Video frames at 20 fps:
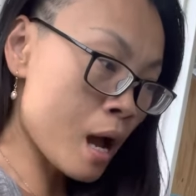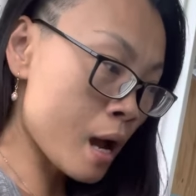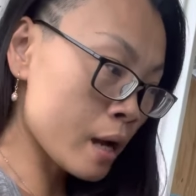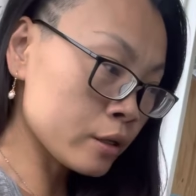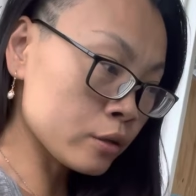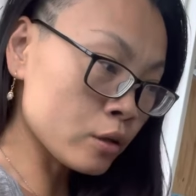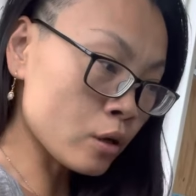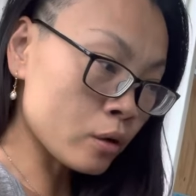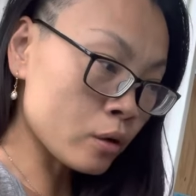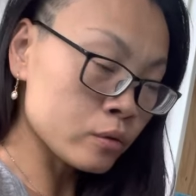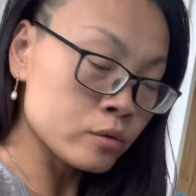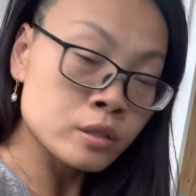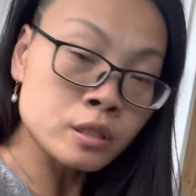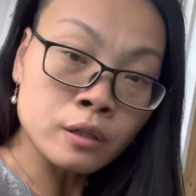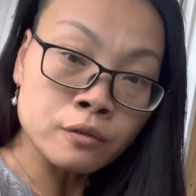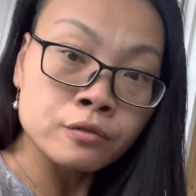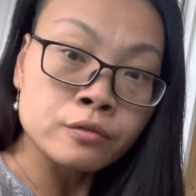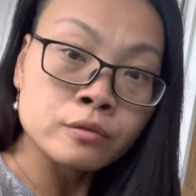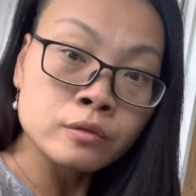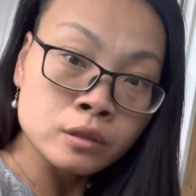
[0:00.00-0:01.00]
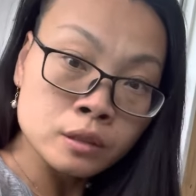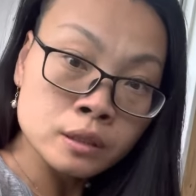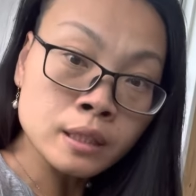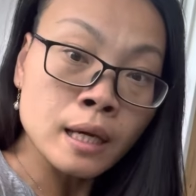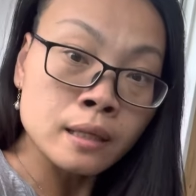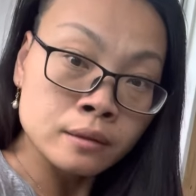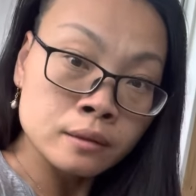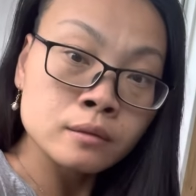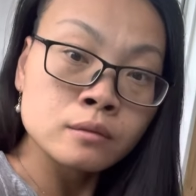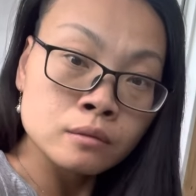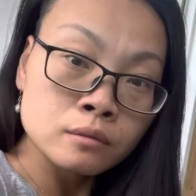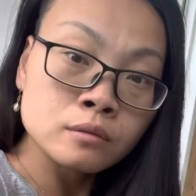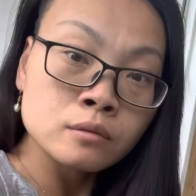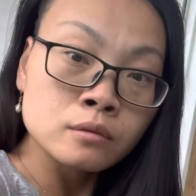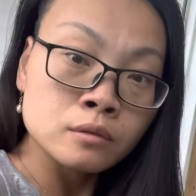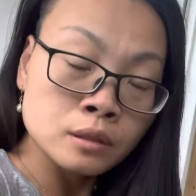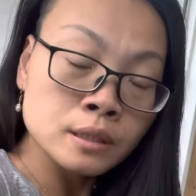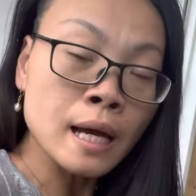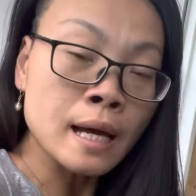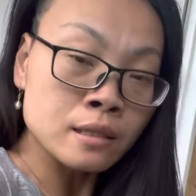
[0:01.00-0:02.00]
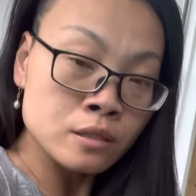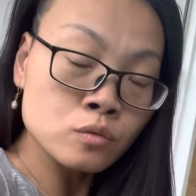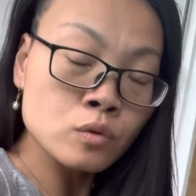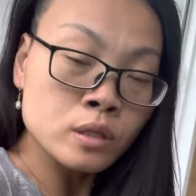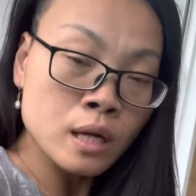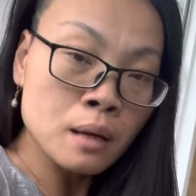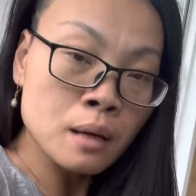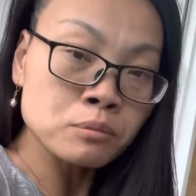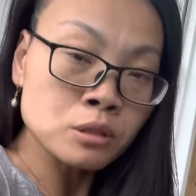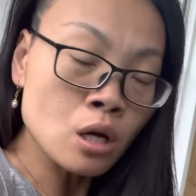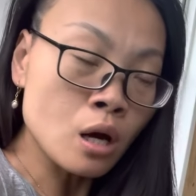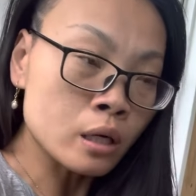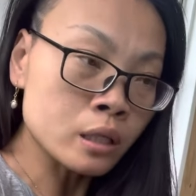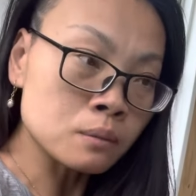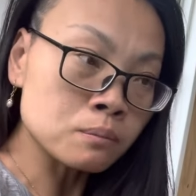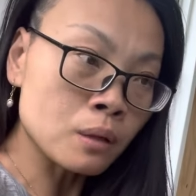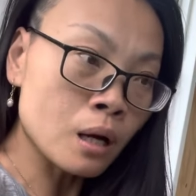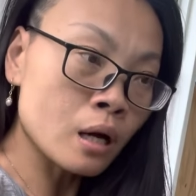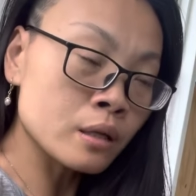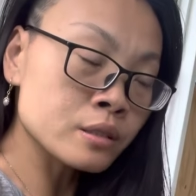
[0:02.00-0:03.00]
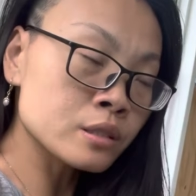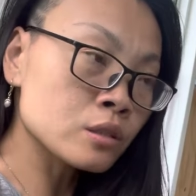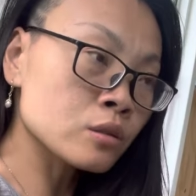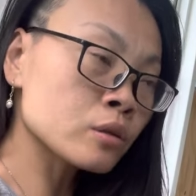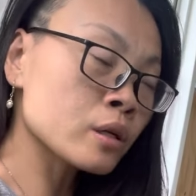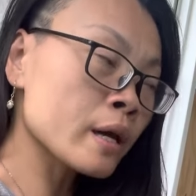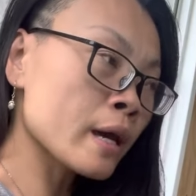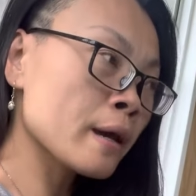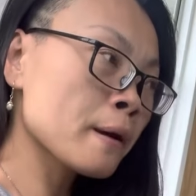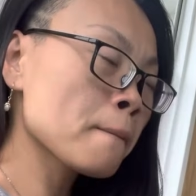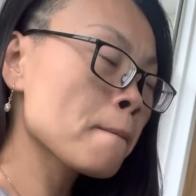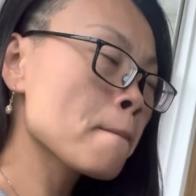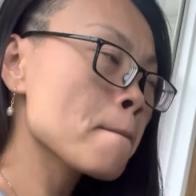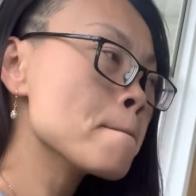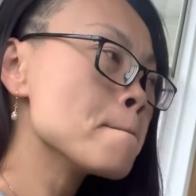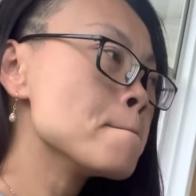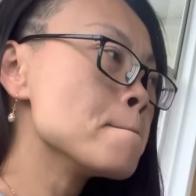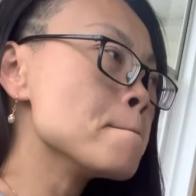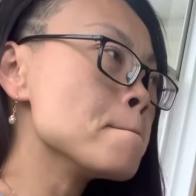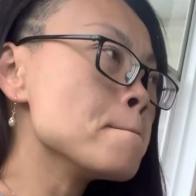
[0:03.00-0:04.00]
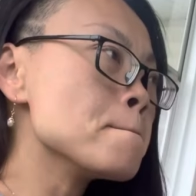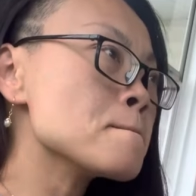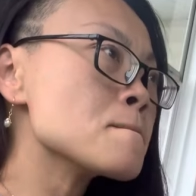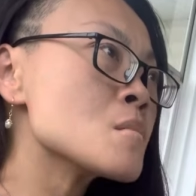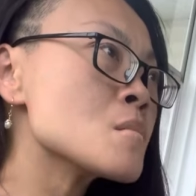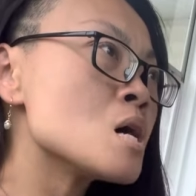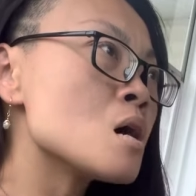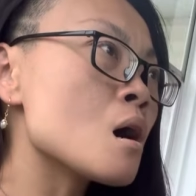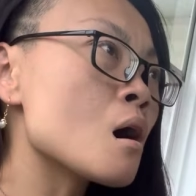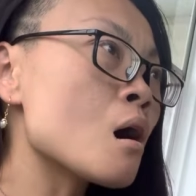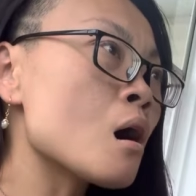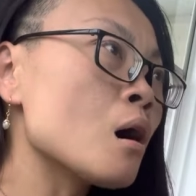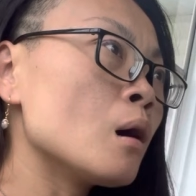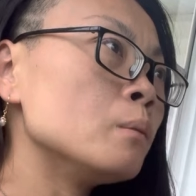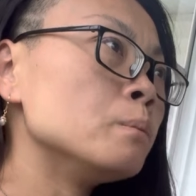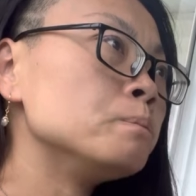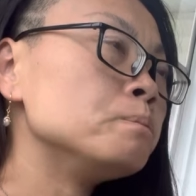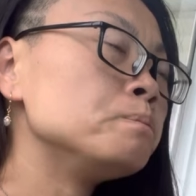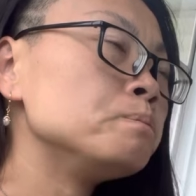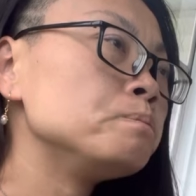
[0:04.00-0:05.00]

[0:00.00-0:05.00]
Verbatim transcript: you know, stuff, then that's what I'm talking about, okay? Um,